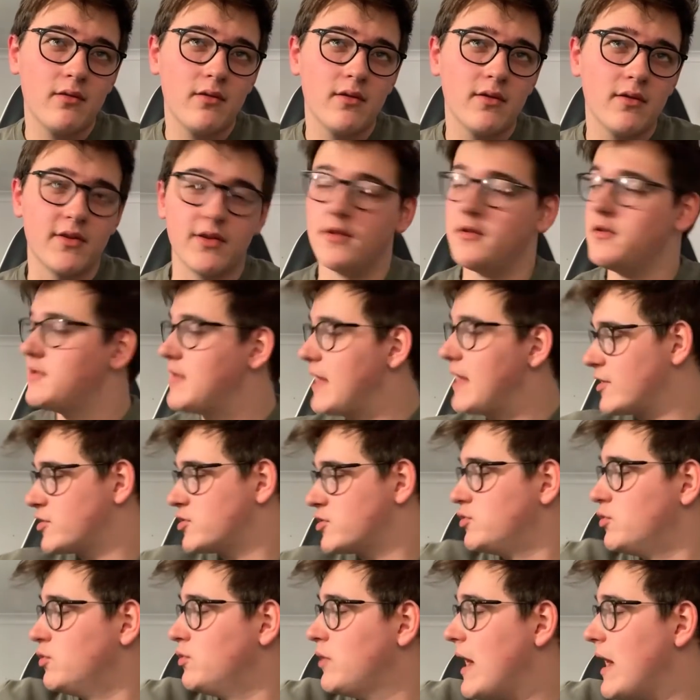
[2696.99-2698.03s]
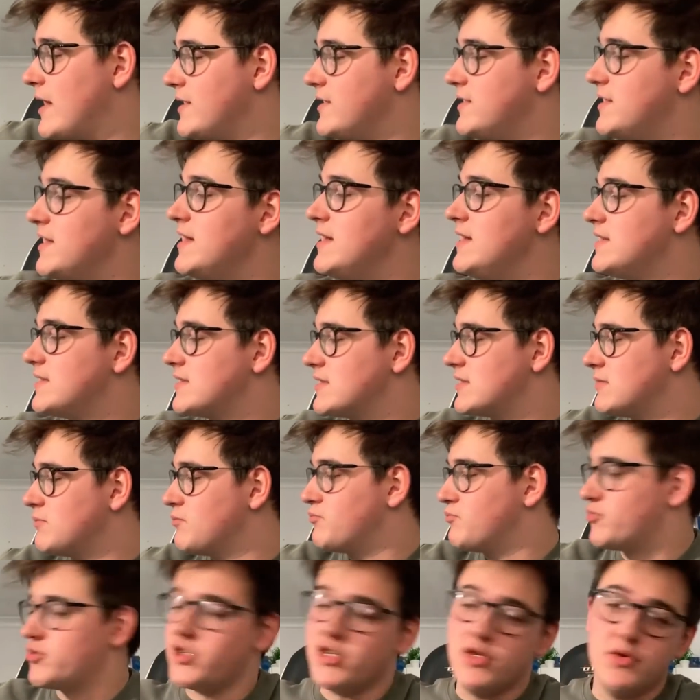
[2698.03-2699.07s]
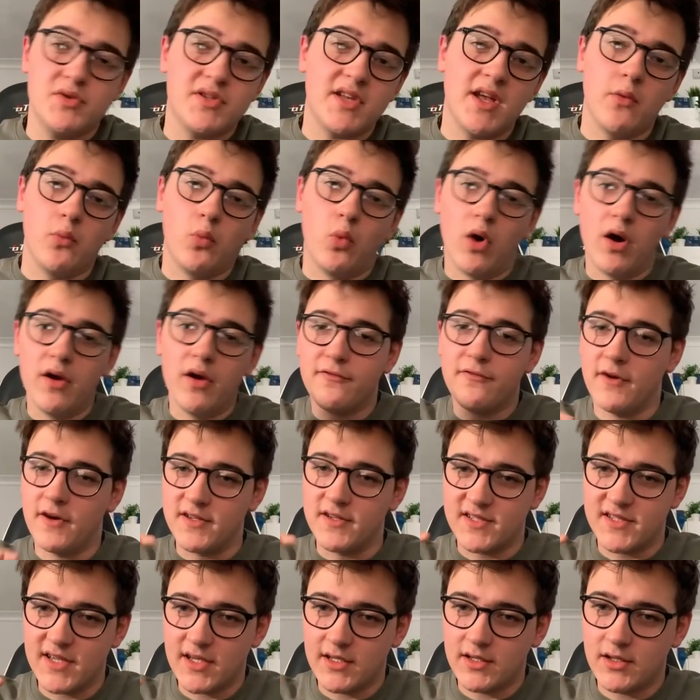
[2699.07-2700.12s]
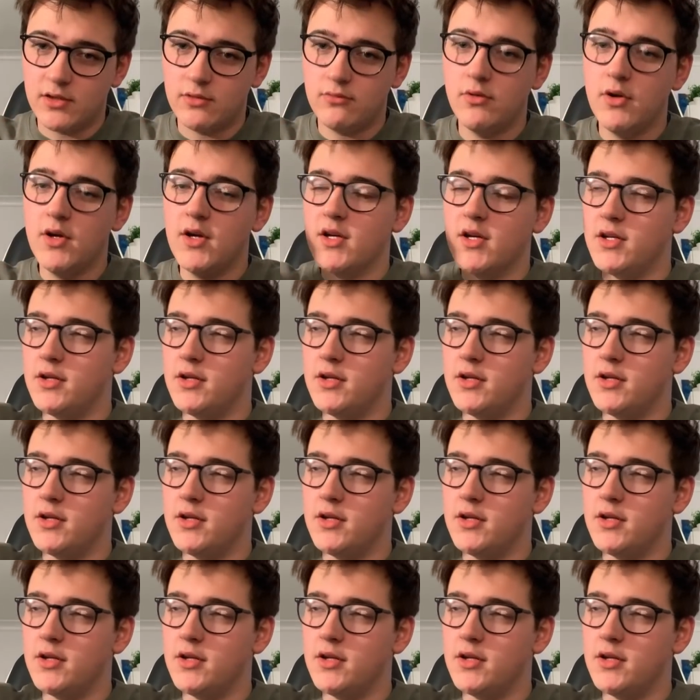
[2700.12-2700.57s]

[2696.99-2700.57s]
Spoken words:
So the actual LEDs produce a Wi-Fi signal.